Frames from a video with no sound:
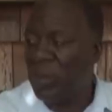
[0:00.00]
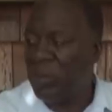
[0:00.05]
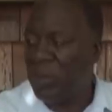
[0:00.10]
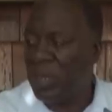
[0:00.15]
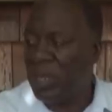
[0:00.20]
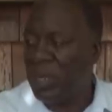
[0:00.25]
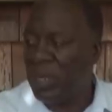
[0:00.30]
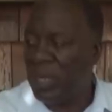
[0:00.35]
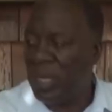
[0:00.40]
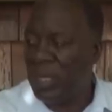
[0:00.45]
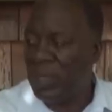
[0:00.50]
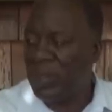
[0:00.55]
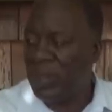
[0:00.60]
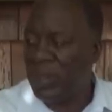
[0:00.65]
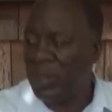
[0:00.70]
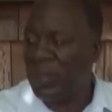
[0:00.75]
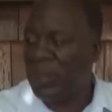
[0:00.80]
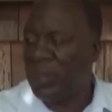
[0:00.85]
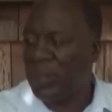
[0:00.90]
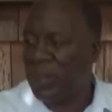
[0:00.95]
to come and
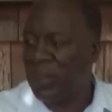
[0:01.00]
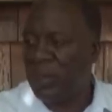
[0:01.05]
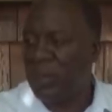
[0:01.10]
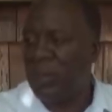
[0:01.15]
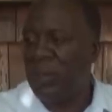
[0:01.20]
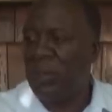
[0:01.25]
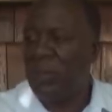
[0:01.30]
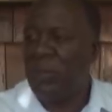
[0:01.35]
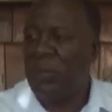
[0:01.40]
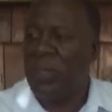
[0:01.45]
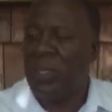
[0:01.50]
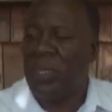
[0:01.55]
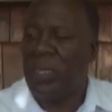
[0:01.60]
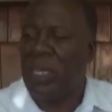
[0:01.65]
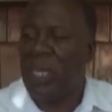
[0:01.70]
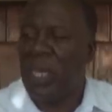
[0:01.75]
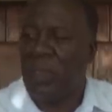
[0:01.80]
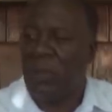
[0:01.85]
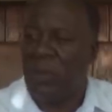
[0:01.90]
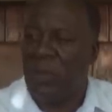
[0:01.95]
assist with
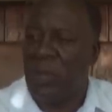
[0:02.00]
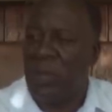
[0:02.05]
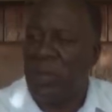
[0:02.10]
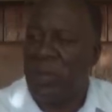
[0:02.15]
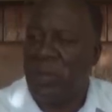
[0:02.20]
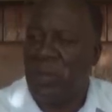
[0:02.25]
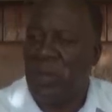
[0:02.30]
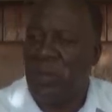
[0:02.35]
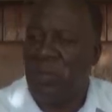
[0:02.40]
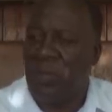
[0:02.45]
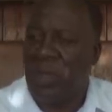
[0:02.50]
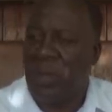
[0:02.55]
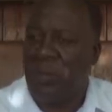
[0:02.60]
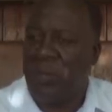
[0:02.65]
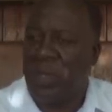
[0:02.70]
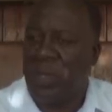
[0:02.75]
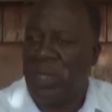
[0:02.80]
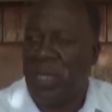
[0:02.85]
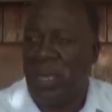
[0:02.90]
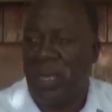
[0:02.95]
agricultural
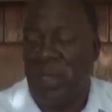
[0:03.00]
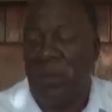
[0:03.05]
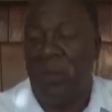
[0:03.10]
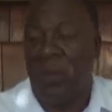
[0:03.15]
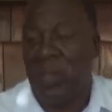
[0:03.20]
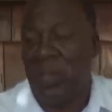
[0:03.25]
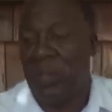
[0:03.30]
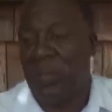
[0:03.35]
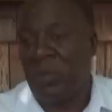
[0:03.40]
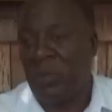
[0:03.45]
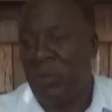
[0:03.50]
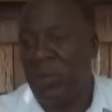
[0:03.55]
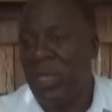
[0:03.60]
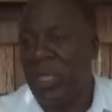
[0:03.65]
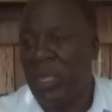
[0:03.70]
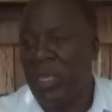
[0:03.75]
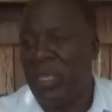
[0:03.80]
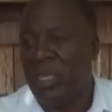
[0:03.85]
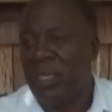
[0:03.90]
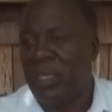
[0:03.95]
development. And he was
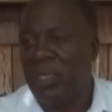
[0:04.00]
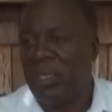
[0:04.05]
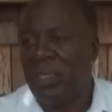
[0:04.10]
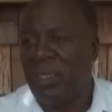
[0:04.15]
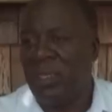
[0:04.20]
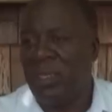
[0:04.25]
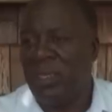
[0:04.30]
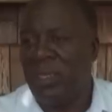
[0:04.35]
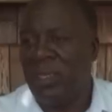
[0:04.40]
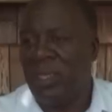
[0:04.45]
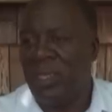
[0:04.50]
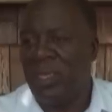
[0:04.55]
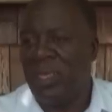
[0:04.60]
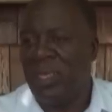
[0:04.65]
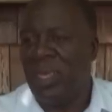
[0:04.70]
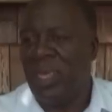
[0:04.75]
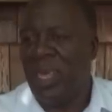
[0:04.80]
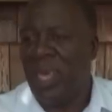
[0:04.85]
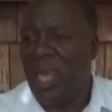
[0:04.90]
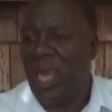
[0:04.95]
really,
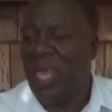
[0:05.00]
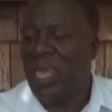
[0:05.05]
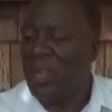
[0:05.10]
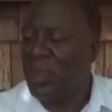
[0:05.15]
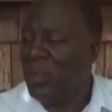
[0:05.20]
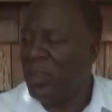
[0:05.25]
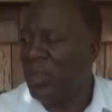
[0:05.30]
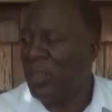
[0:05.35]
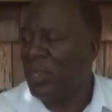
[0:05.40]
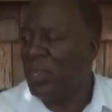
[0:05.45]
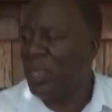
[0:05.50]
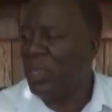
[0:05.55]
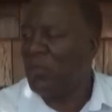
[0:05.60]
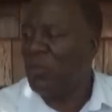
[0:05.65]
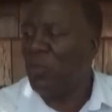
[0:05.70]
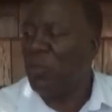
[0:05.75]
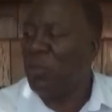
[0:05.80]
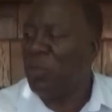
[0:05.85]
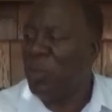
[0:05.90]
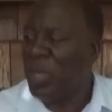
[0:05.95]
I learned a
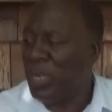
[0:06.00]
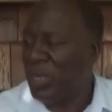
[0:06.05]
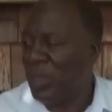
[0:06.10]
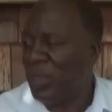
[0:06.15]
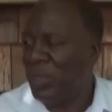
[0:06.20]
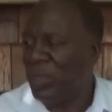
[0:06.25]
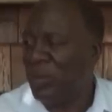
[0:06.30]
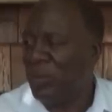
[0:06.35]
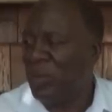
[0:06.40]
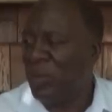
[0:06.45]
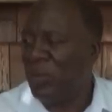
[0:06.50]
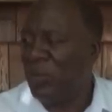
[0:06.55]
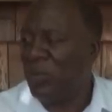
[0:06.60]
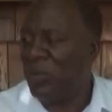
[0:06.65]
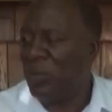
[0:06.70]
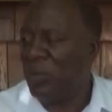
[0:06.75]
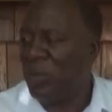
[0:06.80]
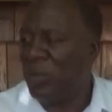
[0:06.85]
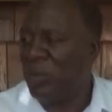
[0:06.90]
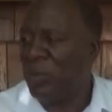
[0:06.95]
tremendous amount
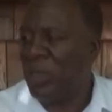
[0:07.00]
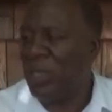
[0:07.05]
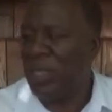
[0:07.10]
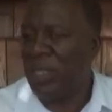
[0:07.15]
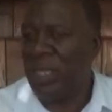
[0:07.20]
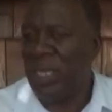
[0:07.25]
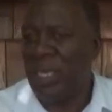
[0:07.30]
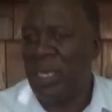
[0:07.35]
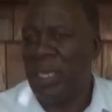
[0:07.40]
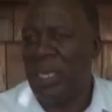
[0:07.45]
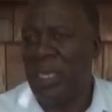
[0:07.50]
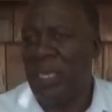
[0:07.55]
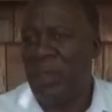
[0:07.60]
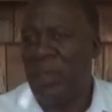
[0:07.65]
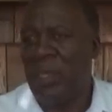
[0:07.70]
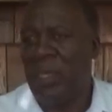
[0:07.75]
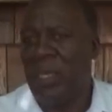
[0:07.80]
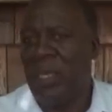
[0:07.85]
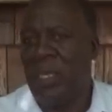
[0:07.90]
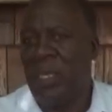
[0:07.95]
from him. I think
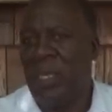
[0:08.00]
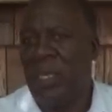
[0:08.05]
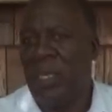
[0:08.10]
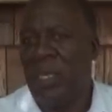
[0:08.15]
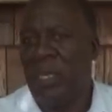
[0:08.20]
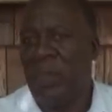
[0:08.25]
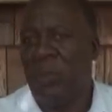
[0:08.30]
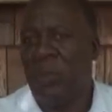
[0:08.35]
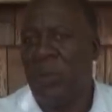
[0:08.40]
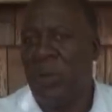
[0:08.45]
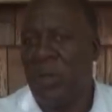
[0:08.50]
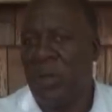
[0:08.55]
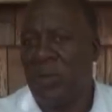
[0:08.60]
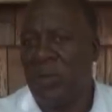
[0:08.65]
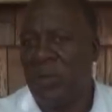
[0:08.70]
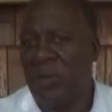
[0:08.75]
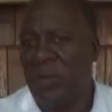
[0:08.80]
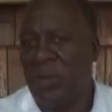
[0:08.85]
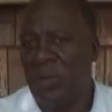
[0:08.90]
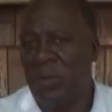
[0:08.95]
he, he
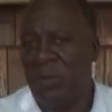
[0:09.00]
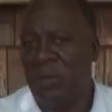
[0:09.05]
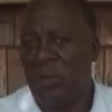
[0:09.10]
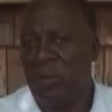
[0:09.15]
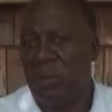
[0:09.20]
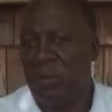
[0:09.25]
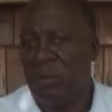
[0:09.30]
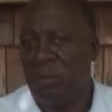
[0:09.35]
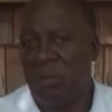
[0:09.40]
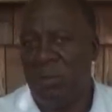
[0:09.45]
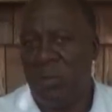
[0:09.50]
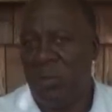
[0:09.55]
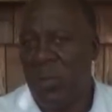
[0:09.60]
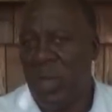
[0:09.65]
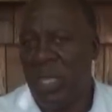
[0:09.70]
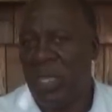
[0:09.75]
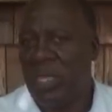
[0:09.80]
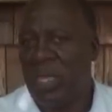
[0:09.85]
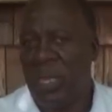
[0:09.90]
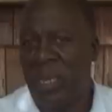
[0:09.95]
worked
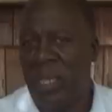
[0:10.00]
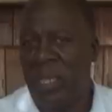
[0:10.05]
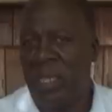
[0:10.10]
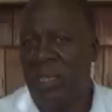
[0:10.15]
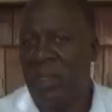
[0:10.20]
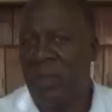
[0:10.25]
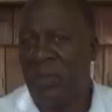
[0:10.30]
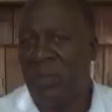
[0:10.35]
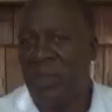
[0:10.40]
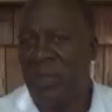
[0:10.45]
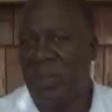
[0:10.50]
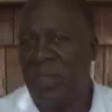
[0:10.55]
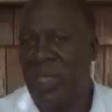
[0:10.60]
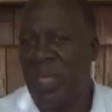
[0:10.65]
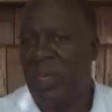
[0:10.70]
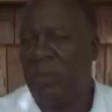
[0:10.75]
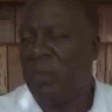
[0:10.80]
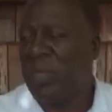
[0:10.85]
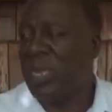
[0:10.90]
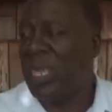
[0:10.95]
quite a lot of his
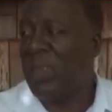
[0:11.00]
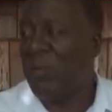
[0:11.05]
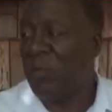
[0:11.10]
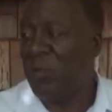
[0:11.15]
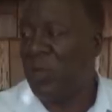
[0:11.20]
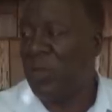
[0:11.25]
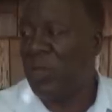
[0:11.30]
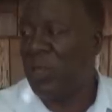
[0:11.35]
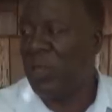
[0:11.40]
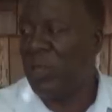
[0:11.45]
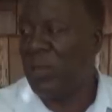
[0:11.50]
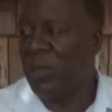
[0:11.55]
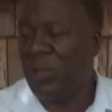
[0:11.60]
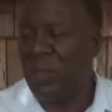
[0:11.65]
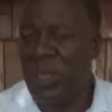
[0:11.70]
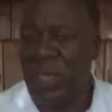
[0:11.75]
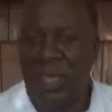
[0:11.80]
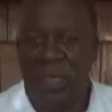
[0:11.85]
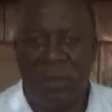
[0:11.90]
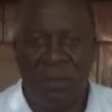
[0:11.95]
time in Africa.
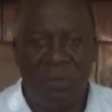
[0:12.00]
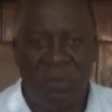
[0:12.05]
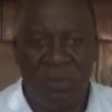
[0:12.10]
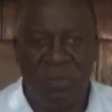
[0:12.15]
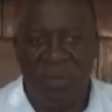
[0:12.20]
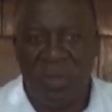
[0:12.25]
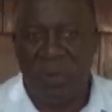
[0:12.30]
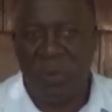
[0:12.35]
So he had